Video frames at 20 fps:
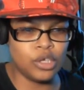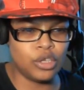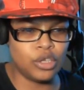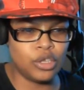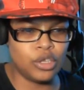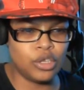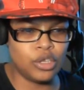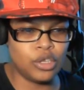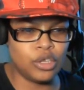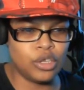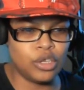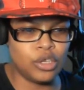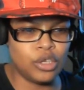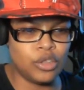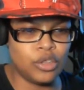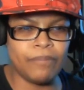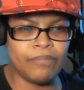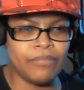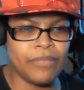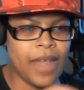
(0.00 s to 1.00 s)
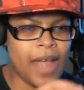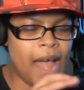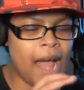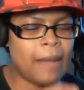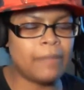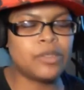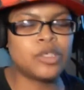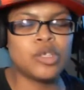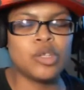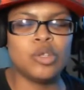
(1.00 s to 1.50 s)
These are
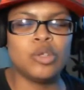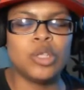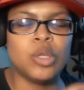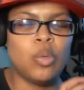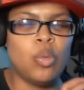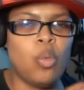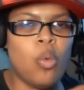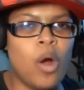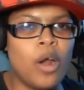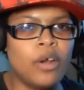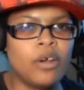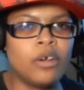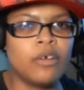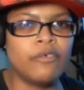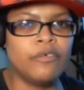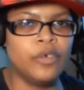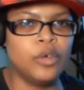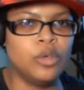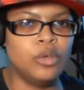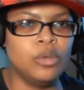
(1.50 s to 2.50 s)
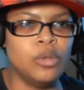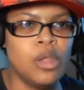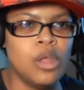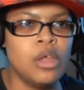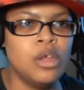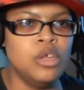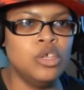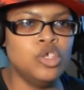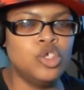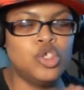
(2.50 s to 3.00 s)
absolutely wonderful
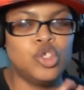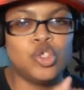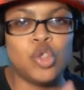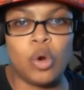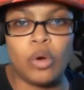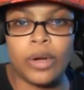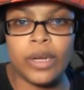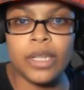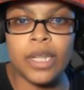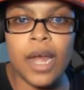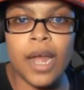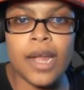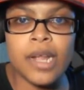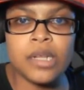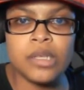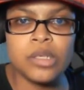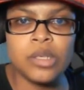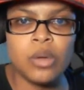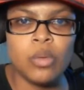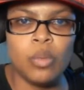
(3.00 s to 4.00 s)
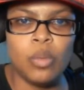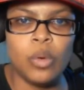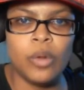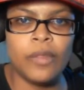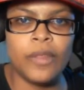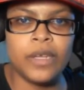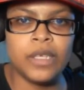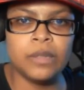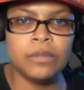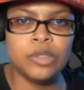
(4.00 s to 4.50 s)
storylines
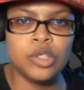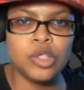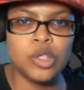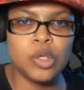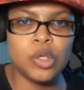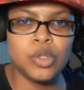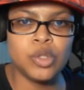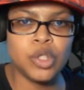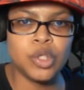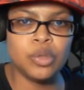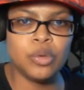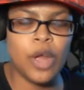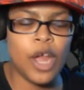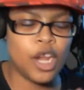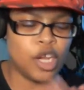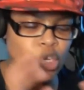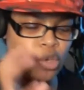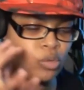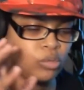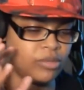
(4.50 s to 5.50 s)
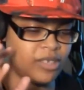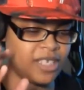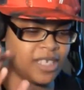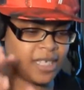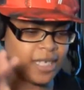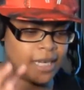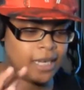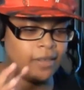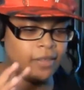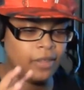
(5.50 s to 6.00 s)
within those two, and you
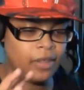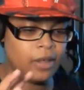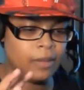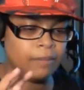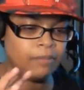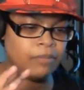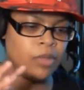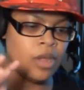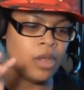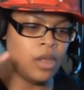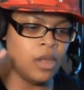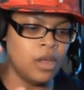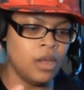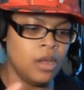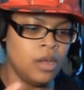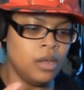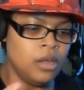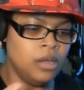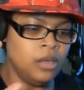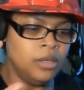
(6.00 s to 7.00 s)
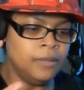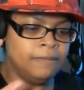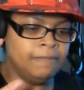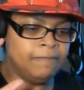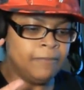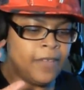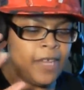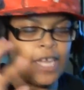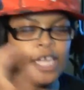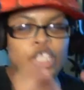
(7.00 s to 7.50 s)
see them
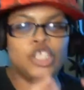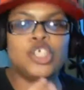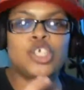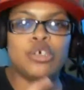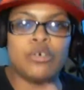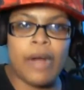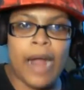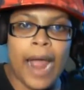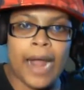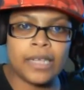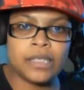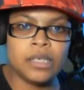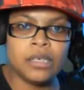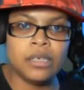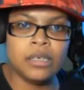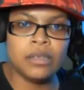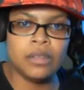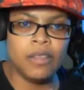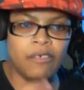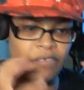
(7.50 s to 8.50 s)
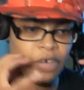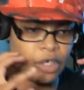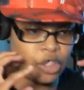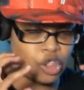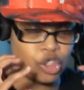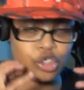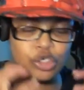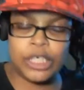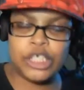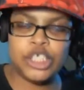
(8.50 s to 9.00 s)
interact, the
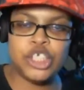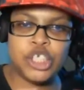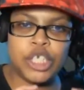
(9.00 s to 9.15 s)
frustration